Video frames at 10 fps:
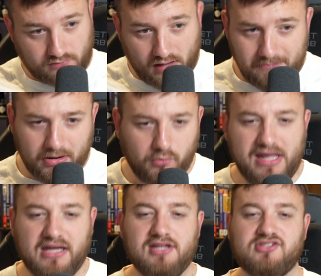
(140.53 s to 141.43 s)
But we're
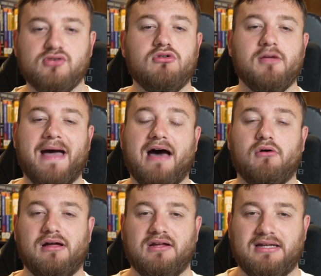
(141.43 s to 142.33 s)
going to talk about
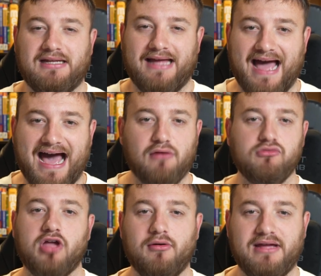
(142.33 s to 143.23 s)

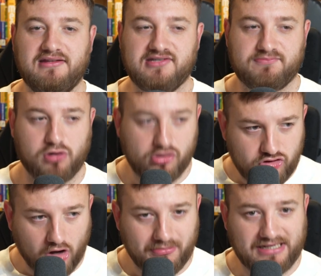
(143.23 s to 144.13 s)
outgoings
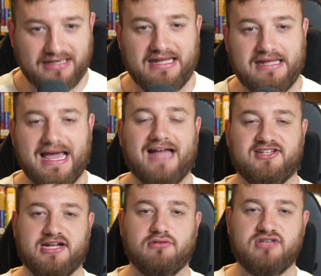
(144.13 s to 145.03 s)
predominantly at
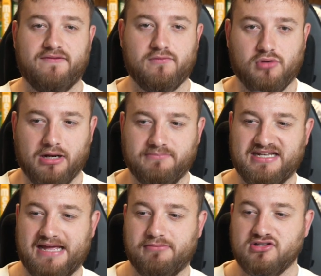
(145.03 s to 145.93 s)
Chelsea Football Club
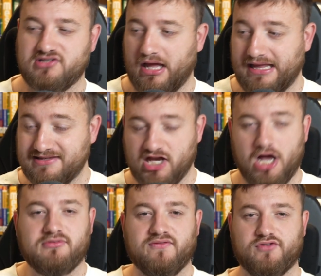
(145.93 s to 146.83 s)
today, because in
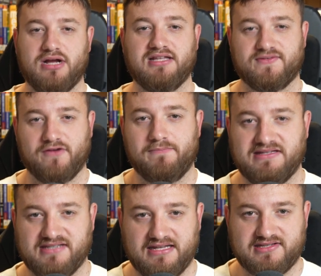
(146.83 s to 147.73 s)
terms of transfer
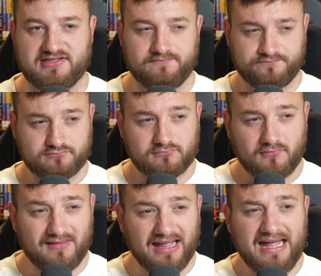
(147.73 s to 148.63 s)
business,
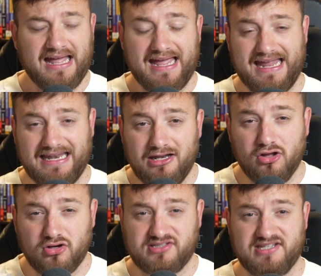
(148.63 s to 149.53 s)
it
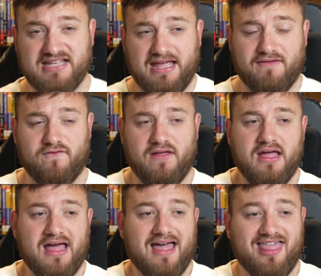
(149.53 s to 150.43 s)
looks as if
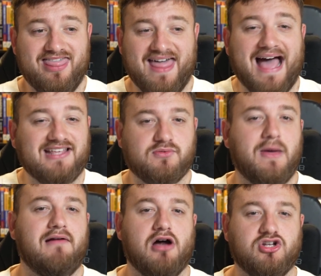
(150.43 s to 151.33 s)
that's
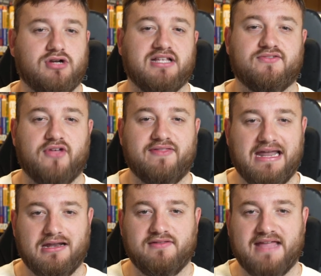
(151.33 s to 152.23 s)
where our transfer
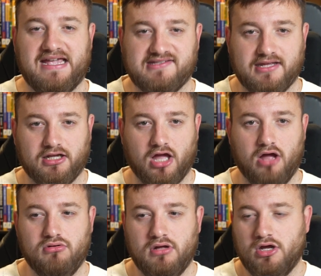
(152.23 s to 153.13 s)
deadline day is going to go.
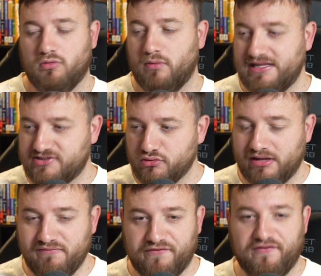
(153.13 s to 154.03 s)
We're
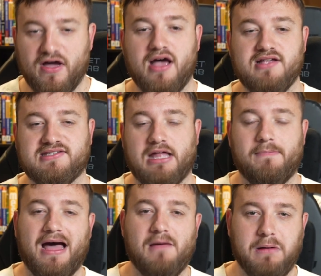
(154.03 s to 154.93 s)
talking first
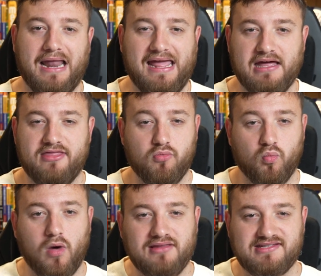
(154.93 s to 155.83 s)
about a player that
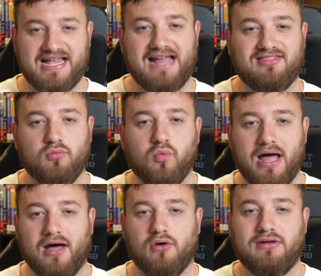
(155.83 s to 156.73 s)
once had the
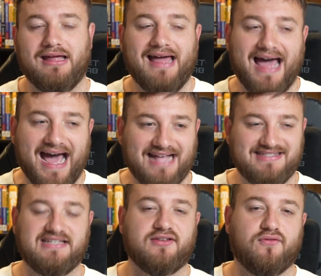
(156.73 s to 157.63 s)
world at
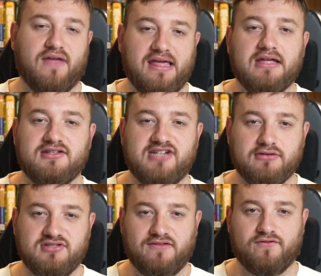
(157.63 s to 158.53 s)
his feet at
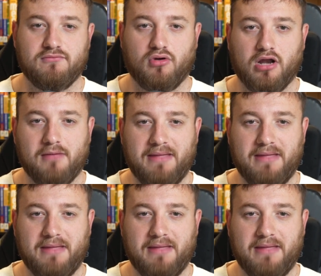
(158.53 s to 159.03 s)
Chelsea Football Club.